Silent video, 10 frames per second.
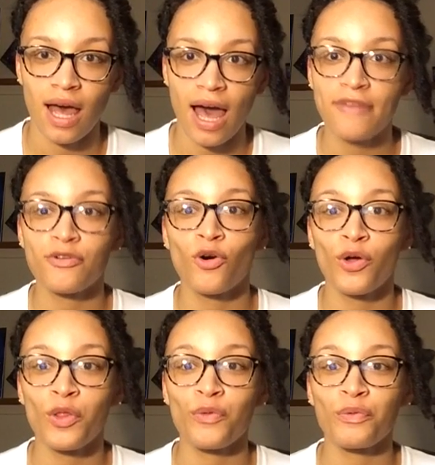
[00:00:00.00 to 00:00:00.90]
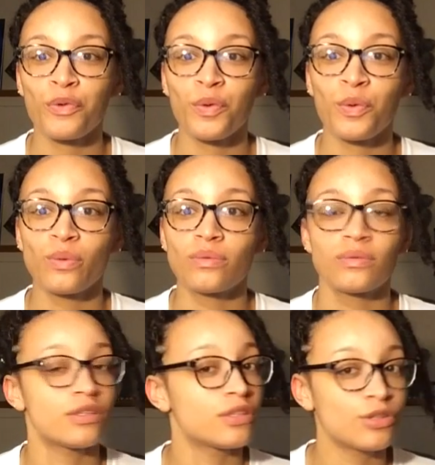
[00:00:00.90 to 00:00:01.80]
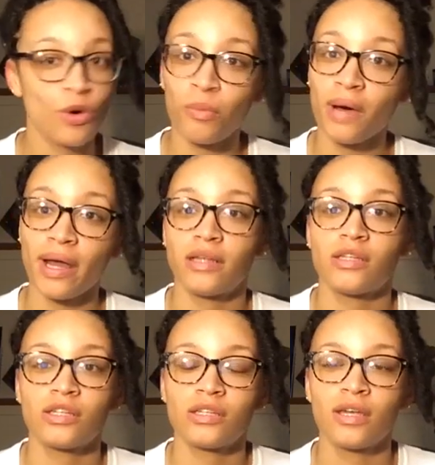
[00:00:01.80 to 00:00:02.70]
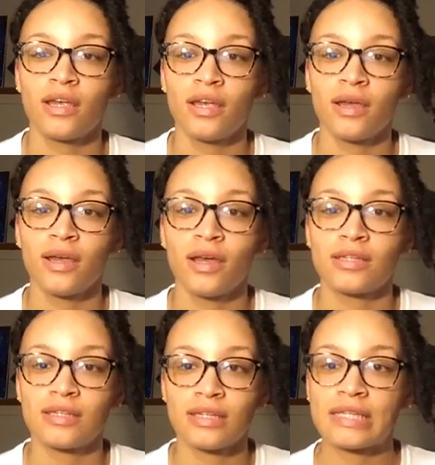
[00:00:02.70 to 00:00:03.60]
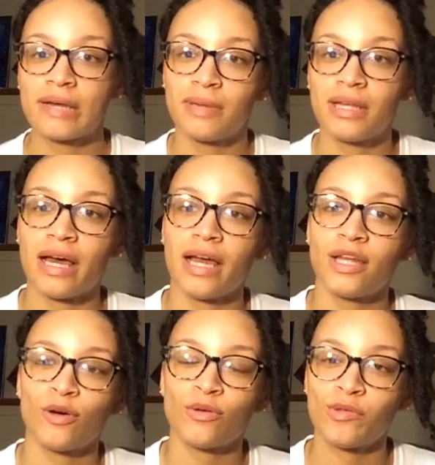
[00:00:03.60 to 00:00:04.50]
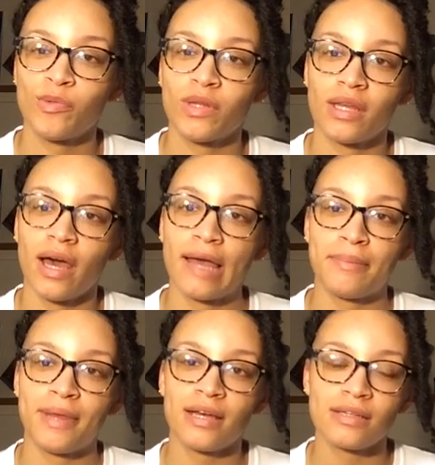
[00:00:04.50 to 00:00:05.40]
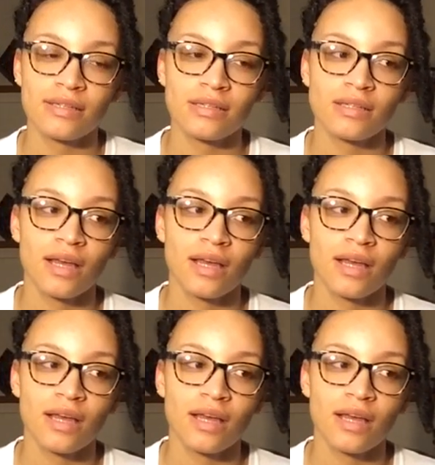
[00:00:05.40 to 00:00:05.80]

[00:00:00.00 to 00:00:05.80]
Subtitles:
I've gone through so much since I've been diagnosed with IBS.